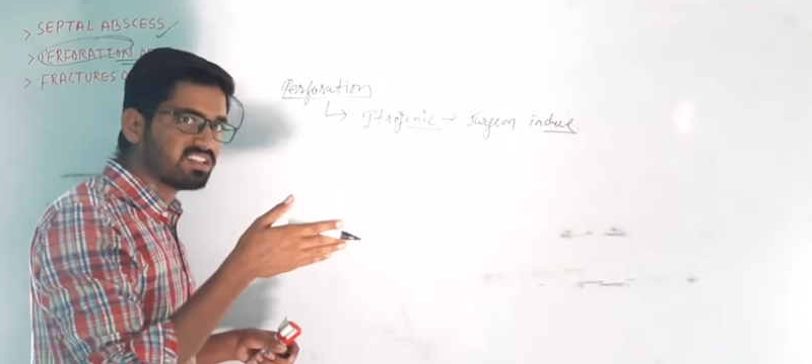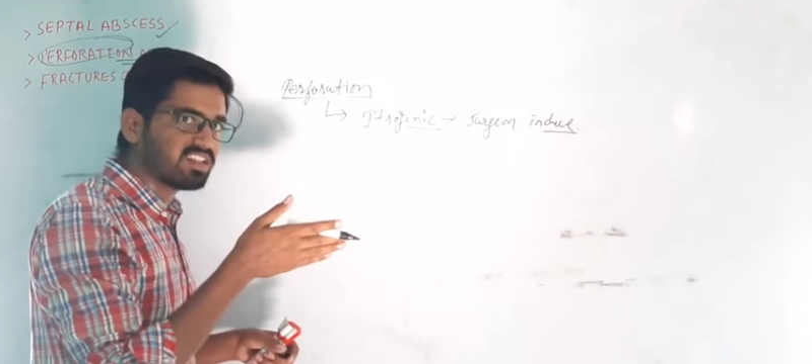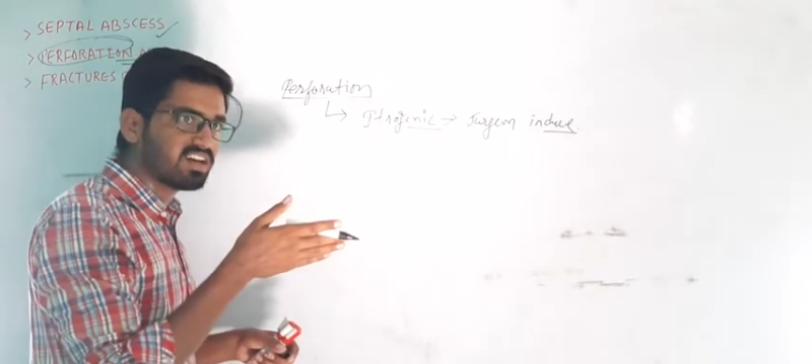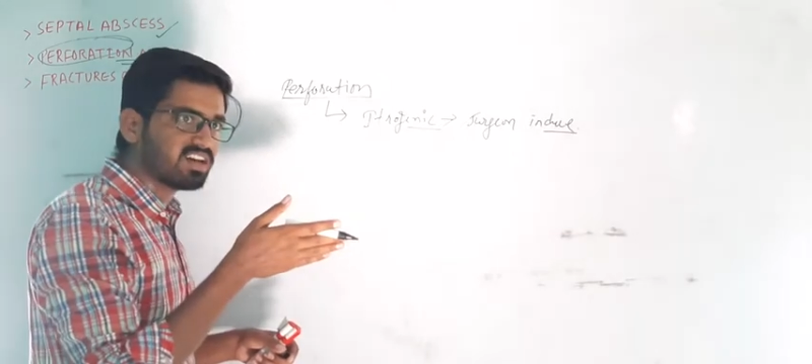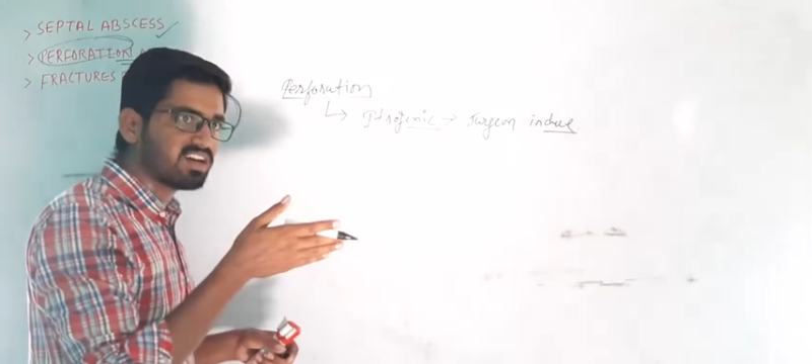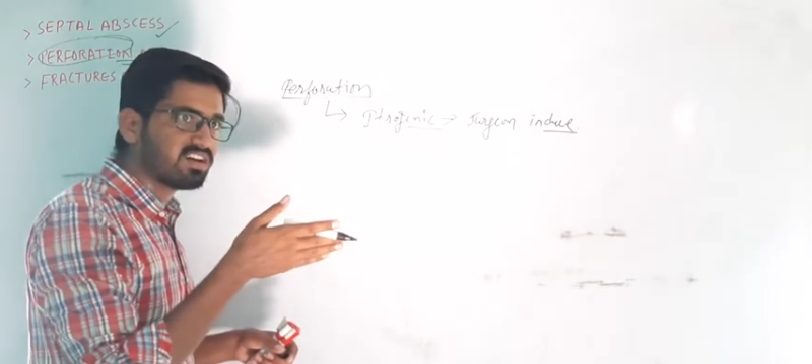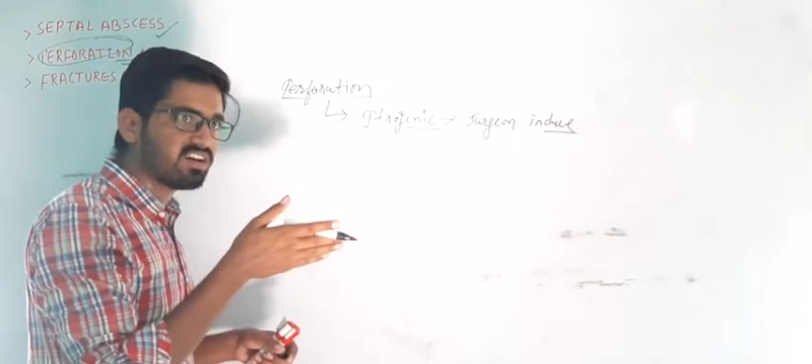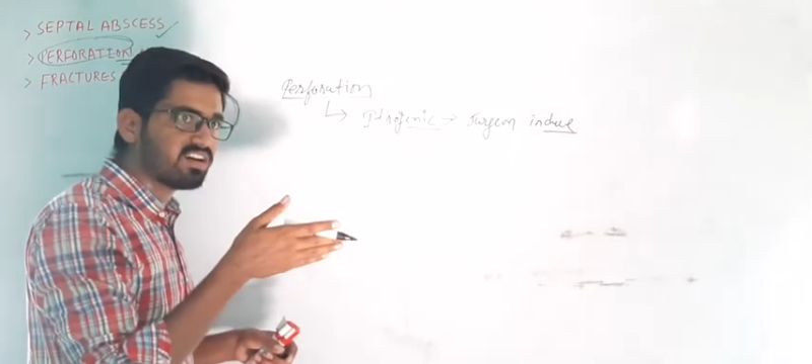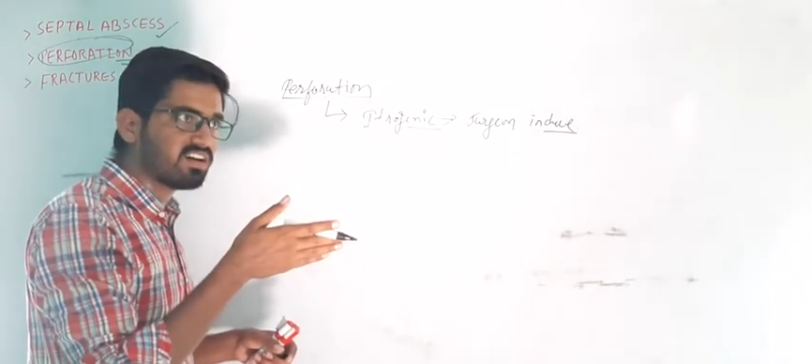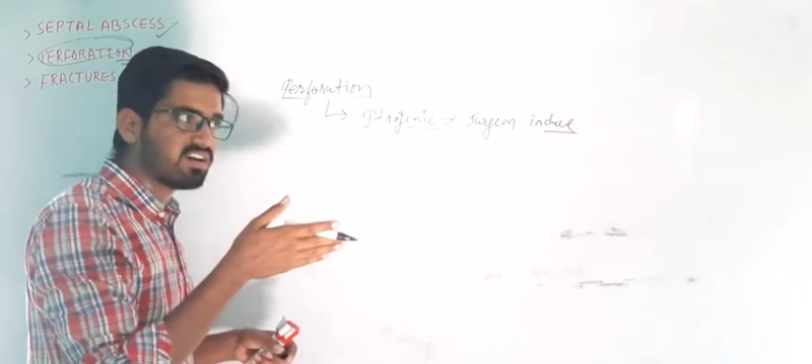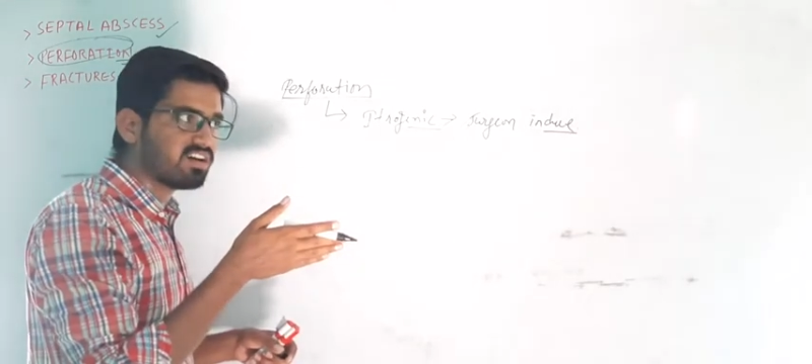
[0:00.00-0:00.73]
the